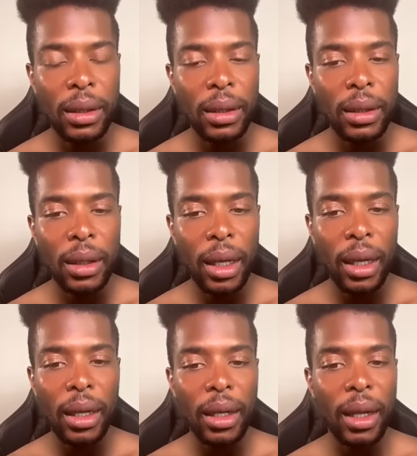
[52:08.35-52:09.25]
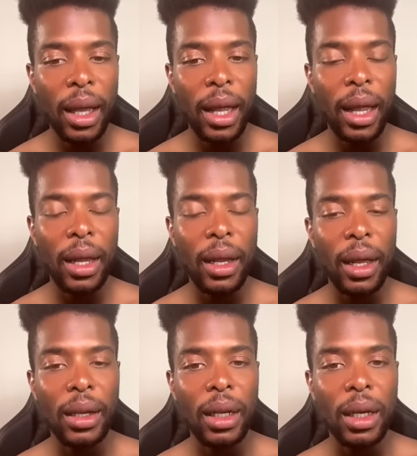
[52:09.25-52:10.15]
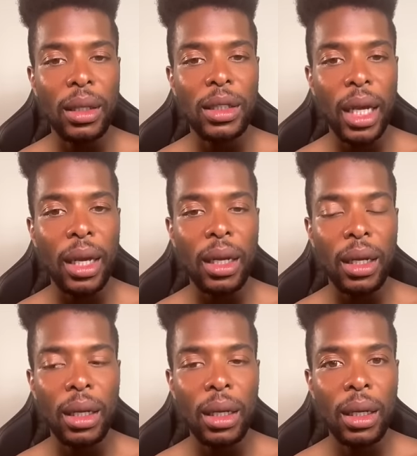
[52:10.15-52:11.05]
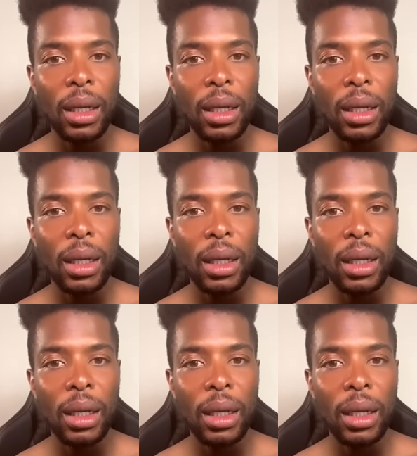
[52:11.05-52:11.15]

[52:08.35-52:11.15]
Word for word: And and and and Jaden